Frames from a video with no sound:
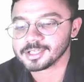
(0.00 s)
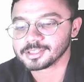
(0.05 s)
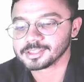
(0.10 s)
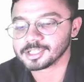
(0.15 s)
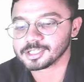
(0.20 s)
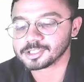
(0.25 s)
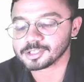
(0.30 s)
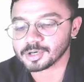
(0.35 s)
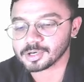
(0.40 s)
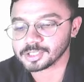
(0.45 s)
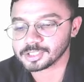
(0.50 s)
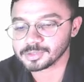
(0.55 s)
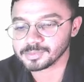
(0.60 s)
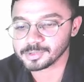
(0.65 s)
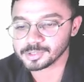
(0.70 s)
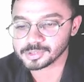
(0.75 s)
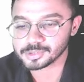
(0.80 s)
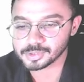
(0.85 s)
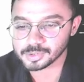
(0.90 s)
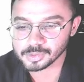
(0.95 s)
that
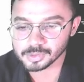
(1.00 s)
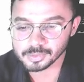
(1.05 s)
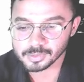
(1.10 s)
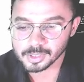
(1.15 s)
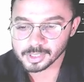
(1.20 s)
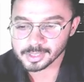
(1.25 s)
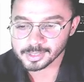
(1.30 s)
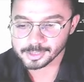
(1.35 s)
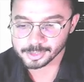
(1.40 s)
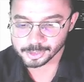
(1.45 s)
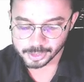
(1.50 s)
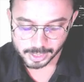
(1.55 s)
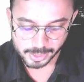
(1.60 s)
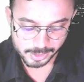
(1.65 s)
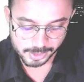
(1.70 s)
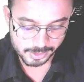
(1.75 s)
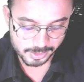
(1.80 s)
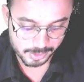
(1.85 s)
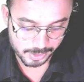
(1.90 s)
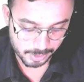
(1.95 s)
contributes to
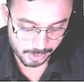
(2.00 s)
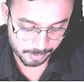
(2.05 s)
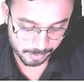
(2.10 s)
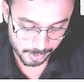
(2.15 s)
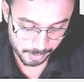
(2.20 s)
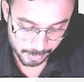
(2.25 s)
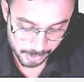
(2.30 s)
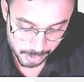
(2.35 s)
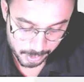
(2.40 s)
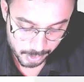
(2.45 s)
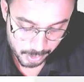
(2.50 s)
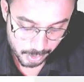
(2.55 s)
jaundice in a baby.